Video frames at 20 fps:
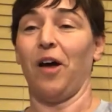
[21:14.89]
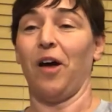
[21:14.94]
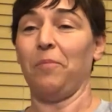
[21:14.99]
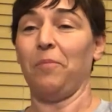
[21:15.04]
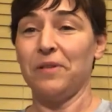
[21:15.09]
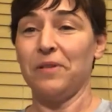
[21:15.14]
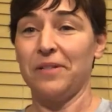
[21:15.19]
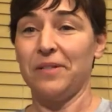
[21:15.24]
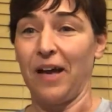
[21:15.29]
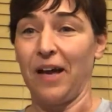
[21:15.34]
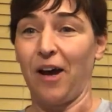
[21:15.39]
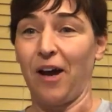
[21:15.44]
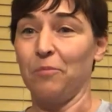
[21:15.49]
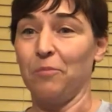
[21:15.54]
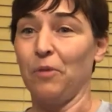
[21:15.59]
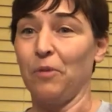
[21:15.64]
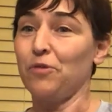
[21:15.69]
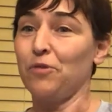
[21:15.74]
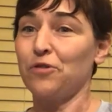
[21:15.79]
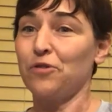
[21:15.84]
up and down
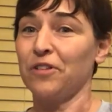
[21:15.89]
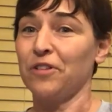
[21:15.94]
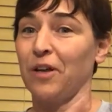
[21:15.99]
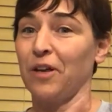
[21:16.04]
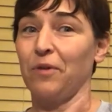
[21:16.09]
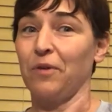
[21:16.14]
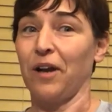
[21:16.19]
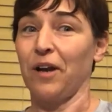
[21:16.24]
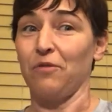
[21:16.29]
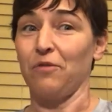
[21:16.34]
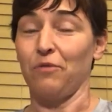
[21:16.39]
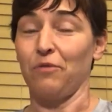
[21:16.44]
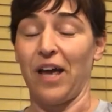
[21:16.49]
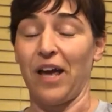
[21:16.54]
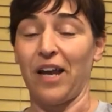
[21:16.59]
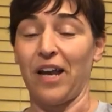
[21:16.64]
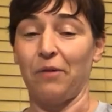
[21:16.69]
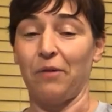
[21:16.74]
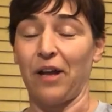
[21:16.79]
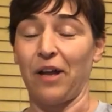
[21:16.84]
motion that when I
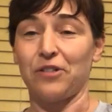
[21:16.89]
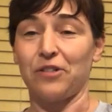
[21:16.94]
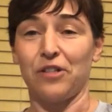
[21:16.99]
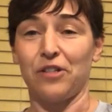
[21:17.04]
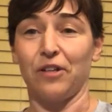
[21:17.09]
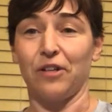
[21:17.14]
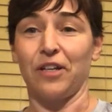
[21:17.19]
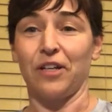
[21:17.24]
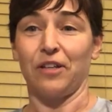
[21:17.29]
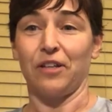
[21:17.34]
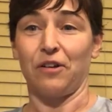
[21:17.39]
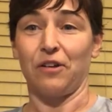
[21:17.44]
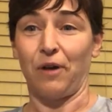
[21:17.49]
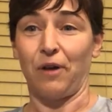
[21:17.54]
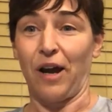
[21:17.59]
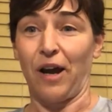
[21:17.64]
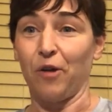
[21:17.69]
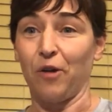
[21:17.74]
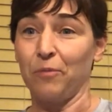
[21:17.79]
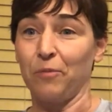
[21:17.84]
ran, I would actually look at the
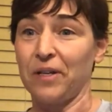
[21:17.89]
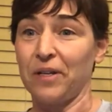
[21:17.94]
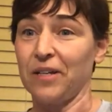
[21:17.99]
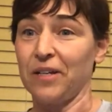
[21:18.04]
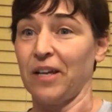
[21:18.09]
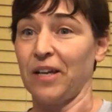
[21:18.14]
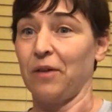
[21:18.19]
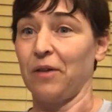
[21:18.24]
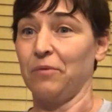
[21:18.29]
ground because